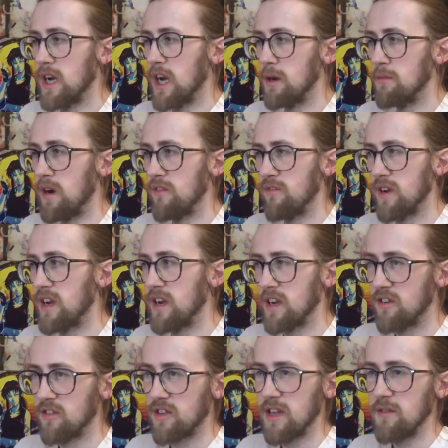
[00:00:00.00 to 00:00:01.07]
uh, but I figured
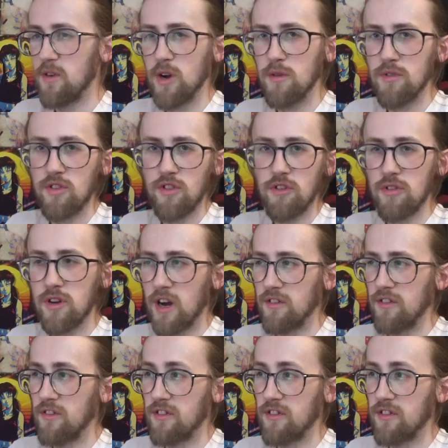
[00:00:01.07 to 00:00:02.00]
I'd just give it over to you guys